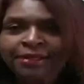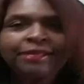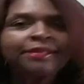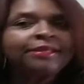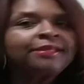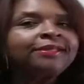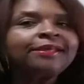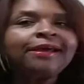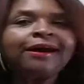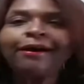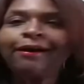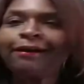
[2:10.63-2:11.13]

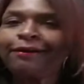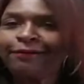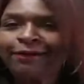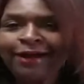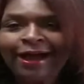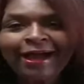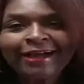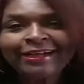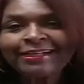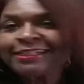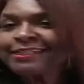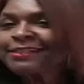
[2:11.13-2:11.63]
Y'all,
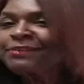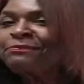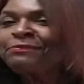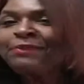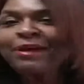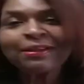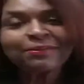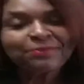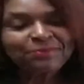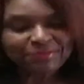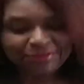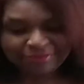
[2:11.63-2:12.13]
I can
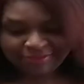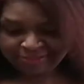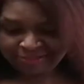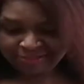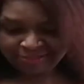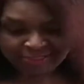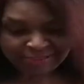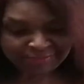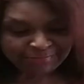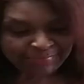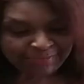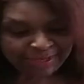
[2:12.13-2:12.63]
smell the
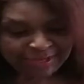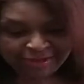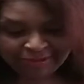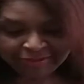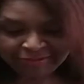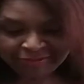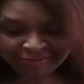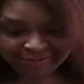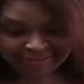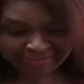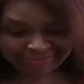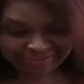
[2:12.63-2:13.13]

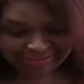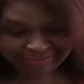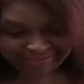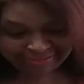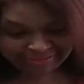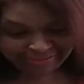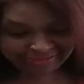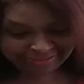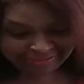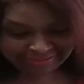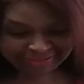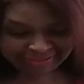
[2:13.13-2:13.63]
smell of these
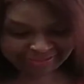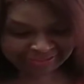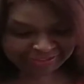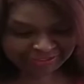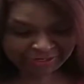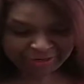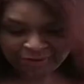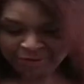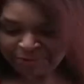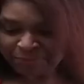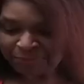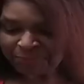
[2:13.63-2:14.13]
cookies,
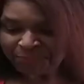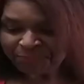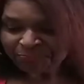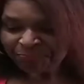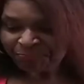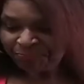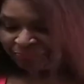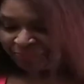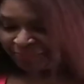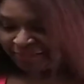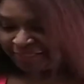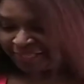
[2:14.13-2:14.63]
y'all.
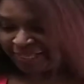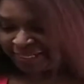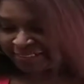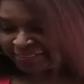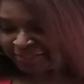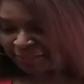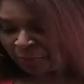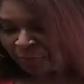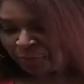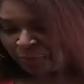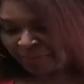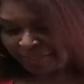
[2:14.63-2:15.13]
And
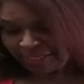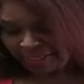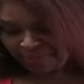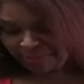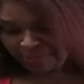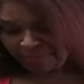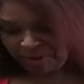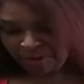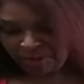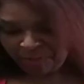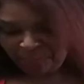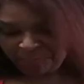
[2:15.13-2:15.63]
so what he
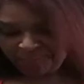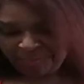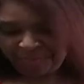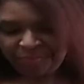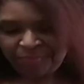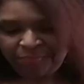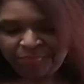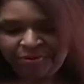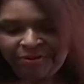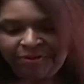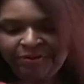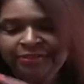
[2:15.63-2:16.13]
bought me
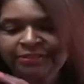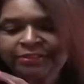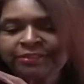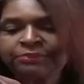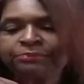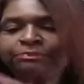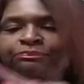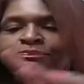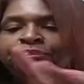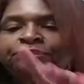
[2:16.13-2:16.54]
was